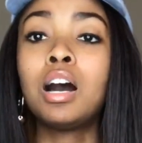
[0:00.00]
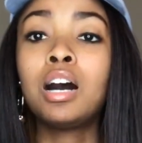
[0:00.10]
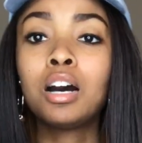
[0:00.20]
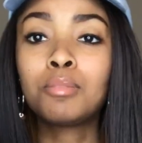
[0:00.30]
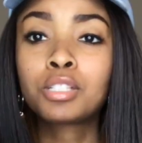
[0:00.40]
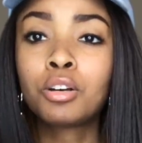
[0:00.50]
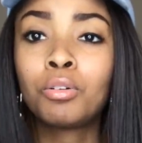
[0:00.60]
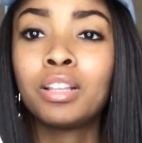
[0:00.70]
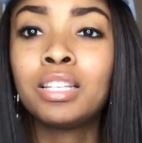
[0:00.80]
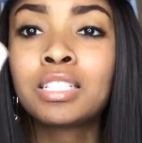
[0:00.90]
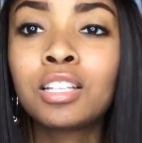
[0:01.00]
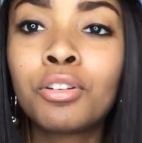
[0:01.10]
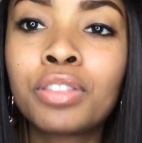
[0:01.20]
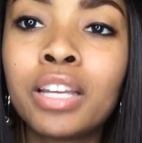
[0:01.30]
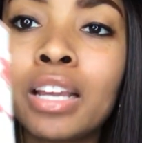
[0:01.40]
have, so this
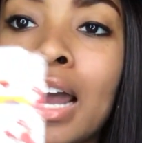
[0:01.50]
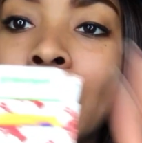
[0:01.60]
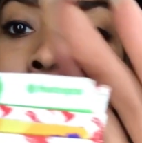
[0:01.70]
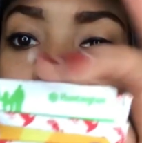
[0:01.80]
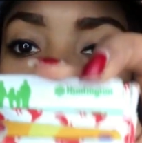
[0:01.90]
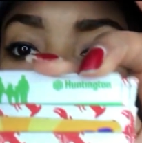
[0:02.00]
little thing I got